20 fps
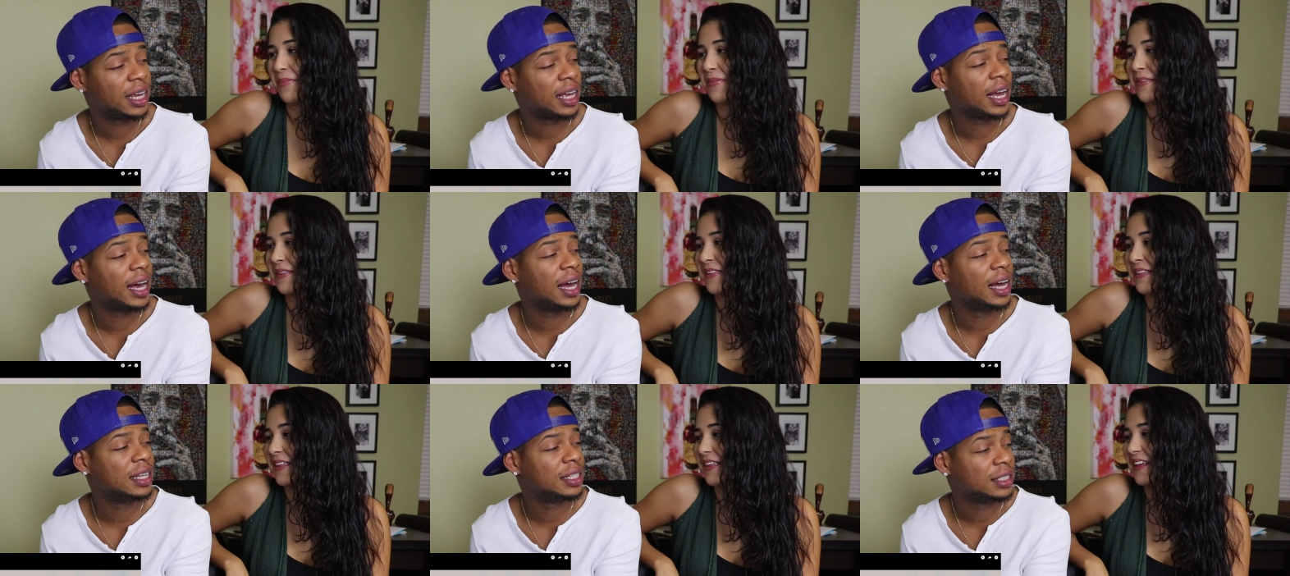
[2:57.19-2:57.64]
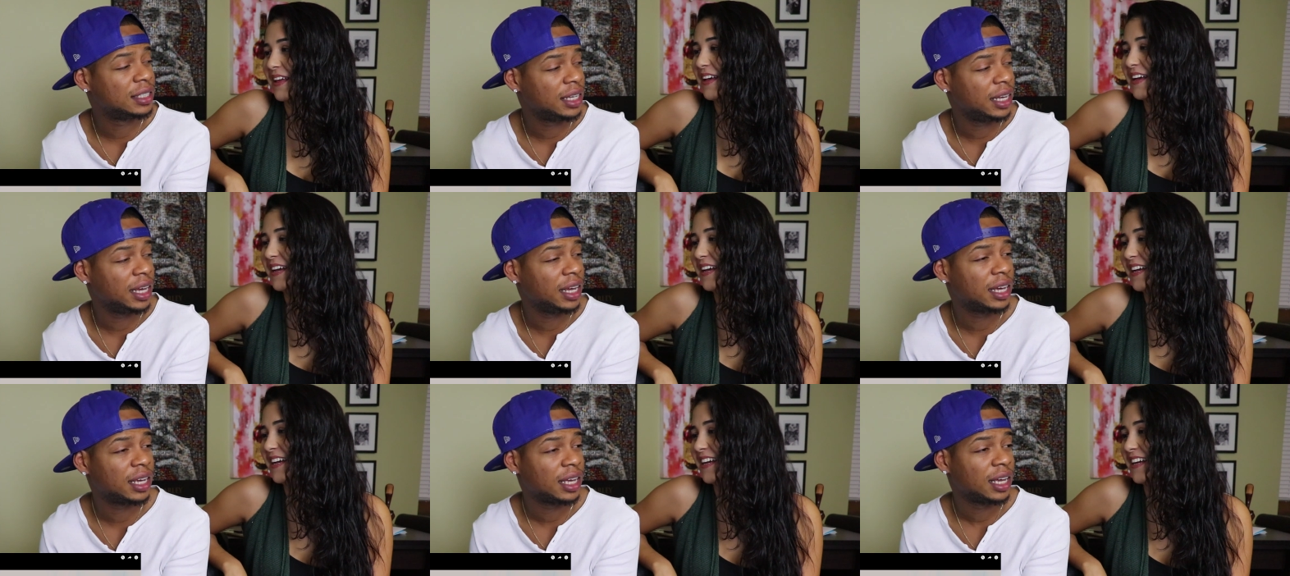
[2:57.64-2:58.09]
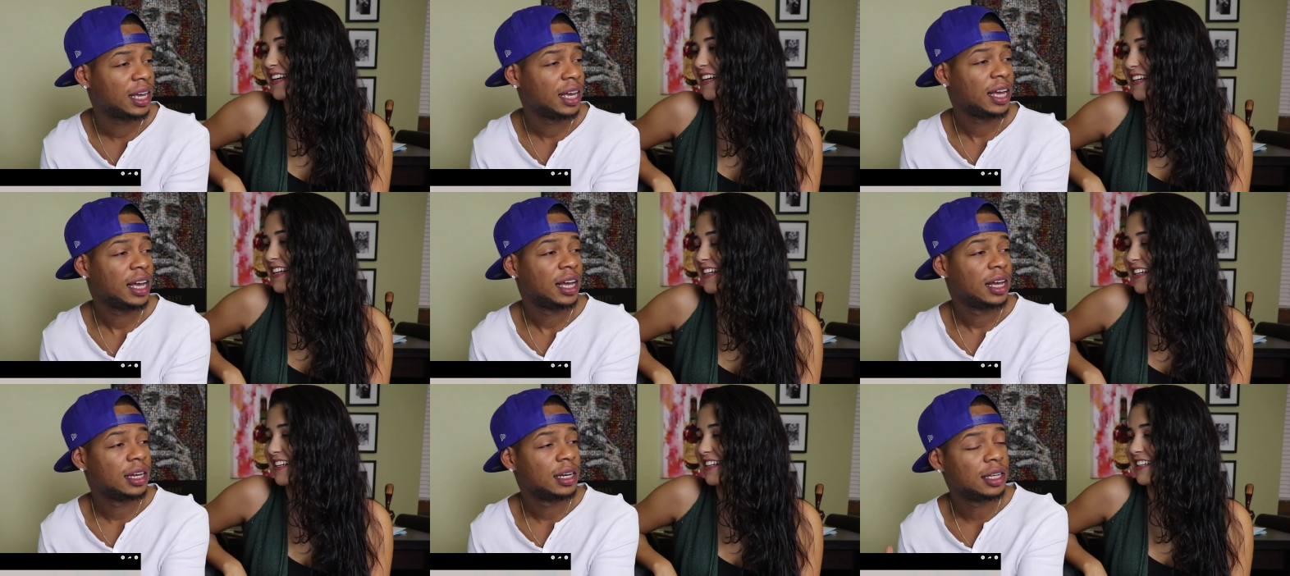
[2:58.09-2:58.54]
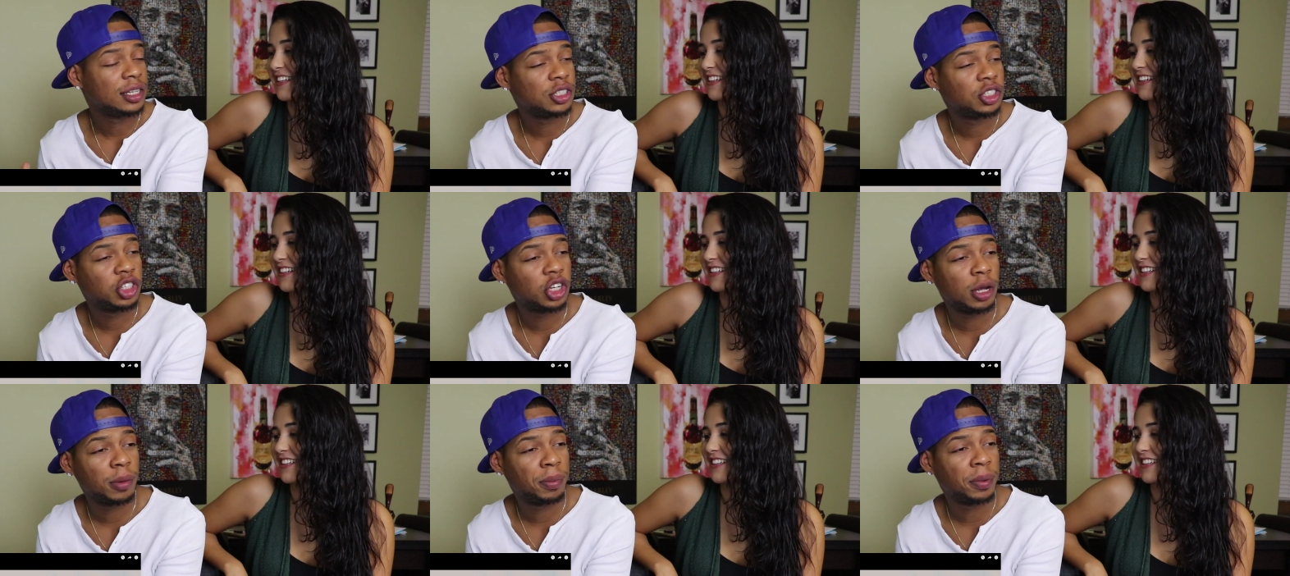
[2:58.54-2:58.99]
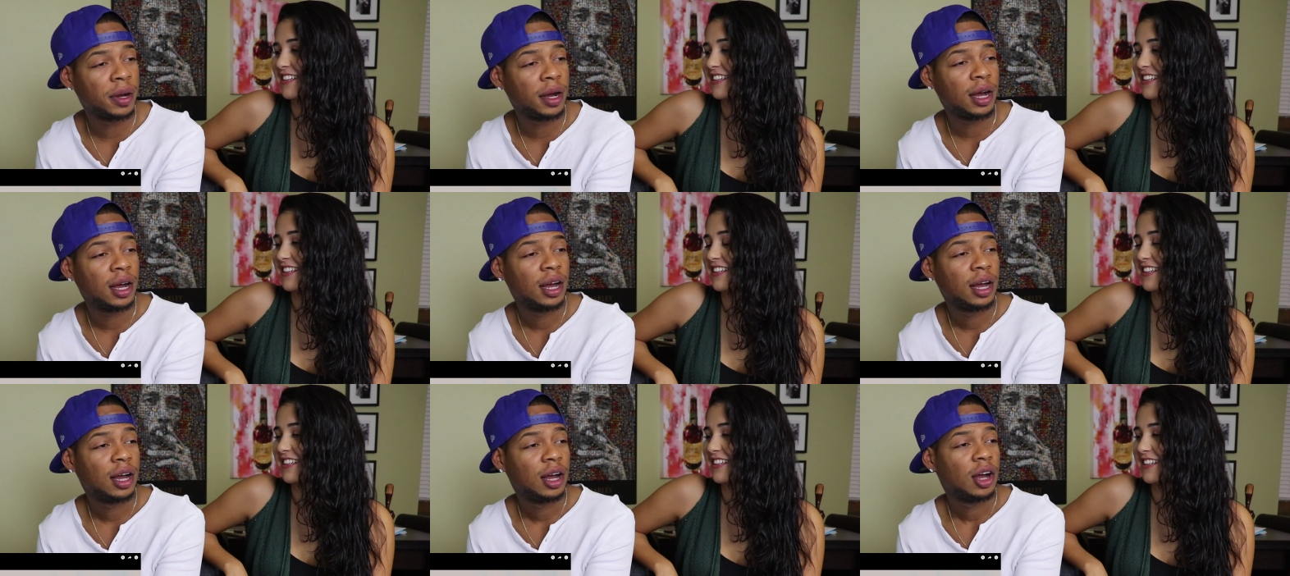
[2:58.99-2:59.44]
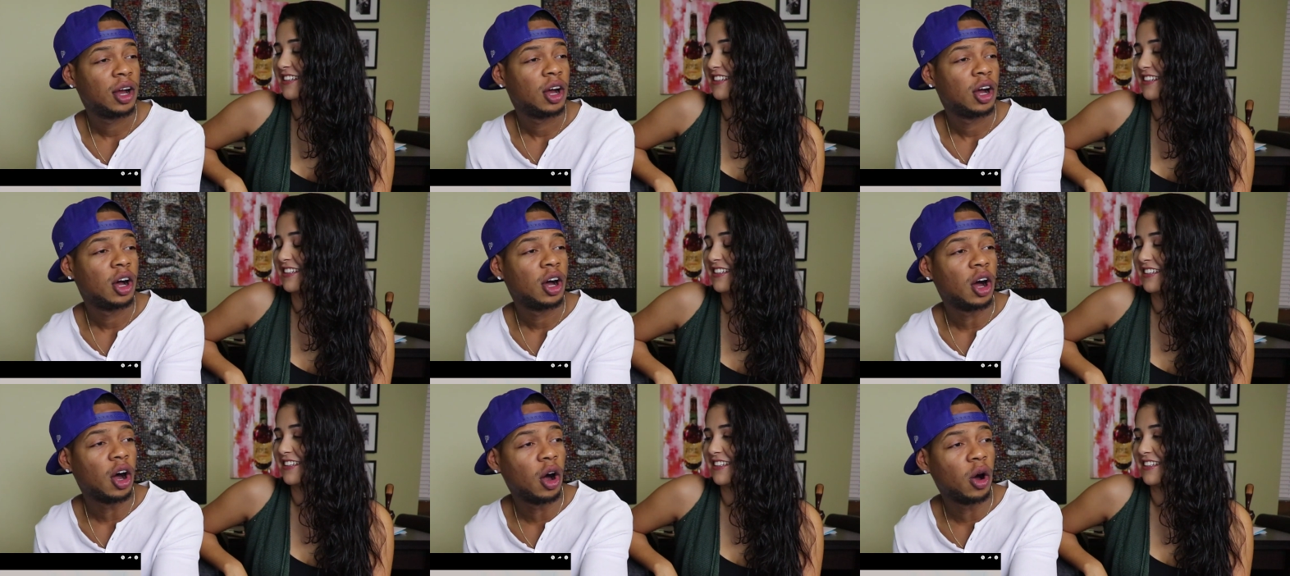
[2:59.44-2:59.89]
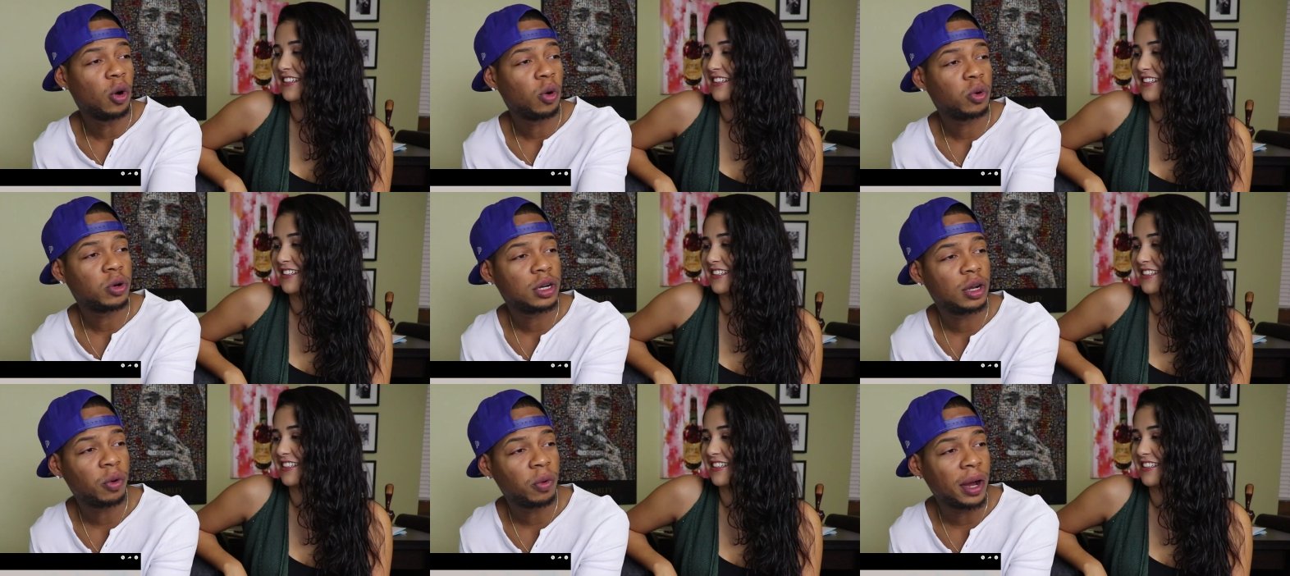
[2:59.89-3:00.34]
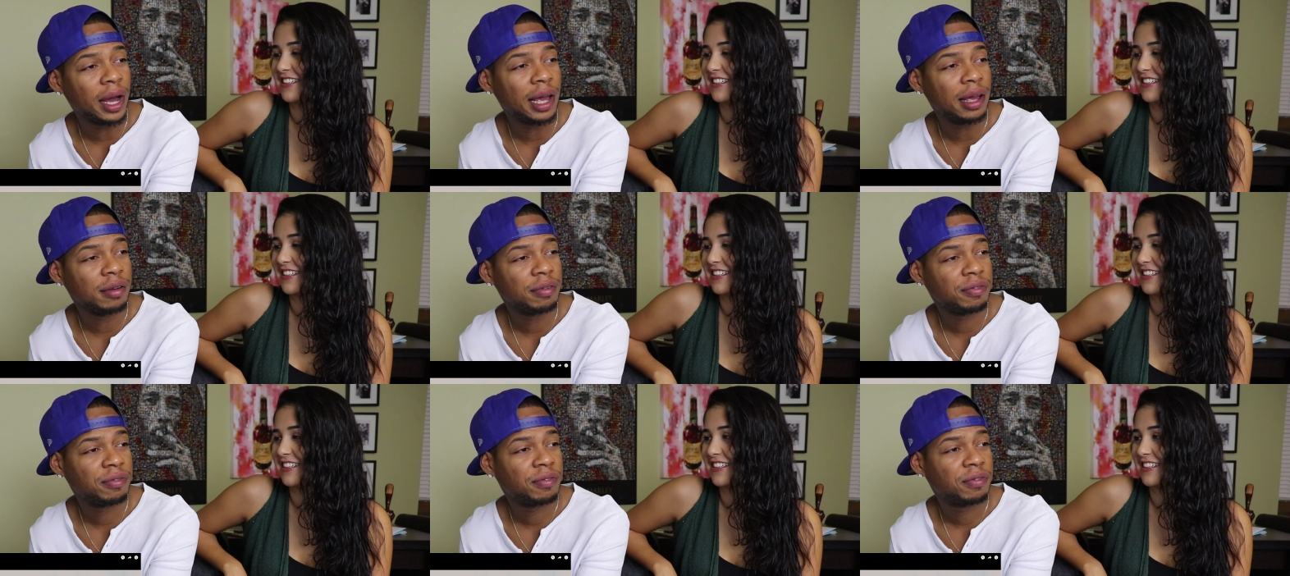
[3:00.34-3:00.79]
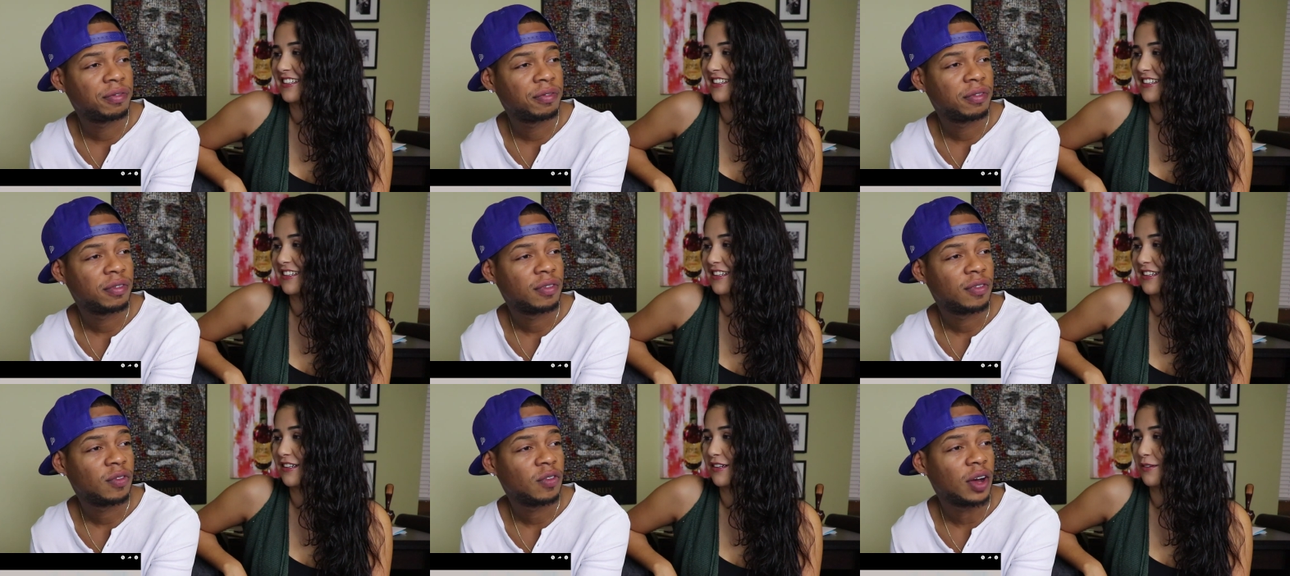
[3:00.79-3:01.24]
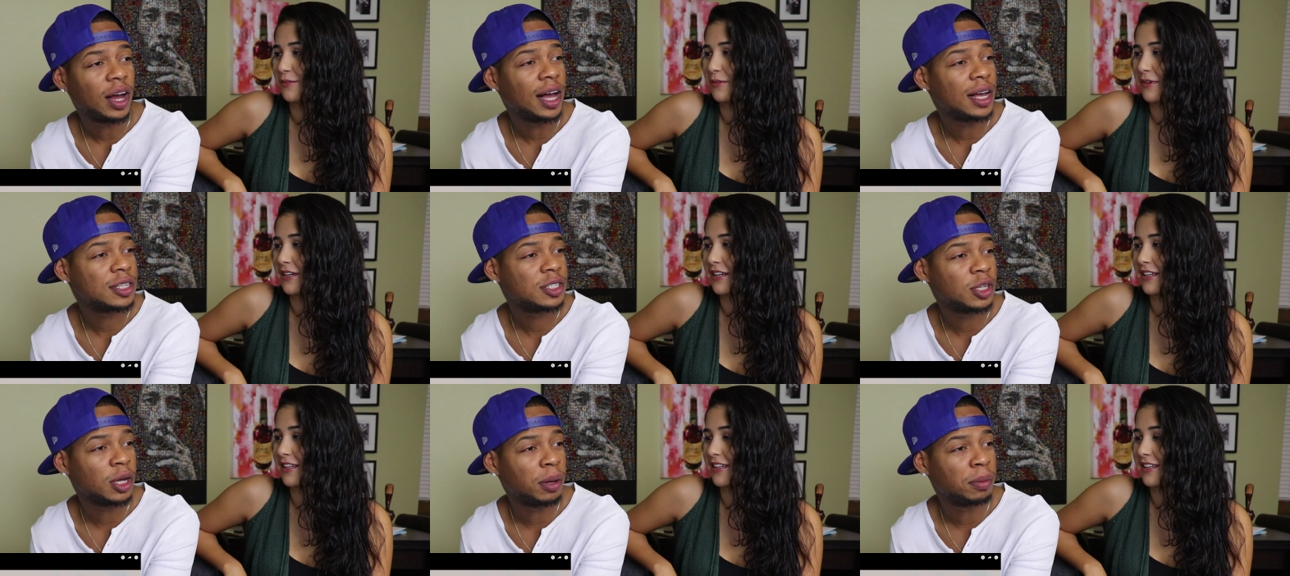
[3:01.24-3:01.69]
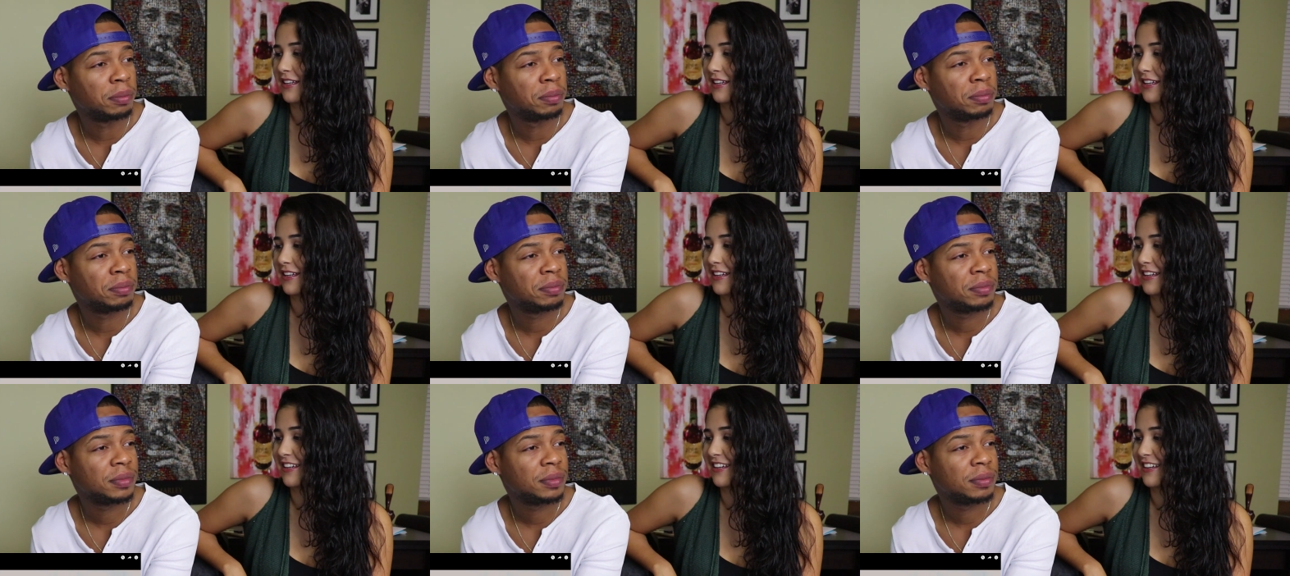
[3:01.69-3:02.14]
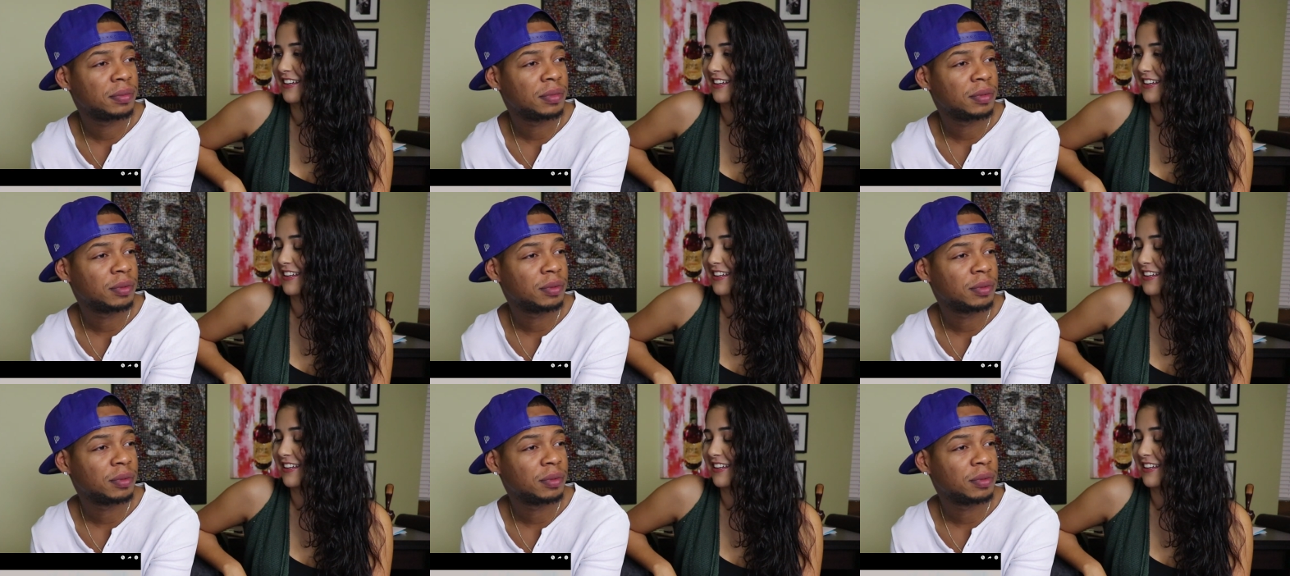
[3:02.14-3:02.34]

Speaker 1: Can't take the stripper out the wife or hmm? something.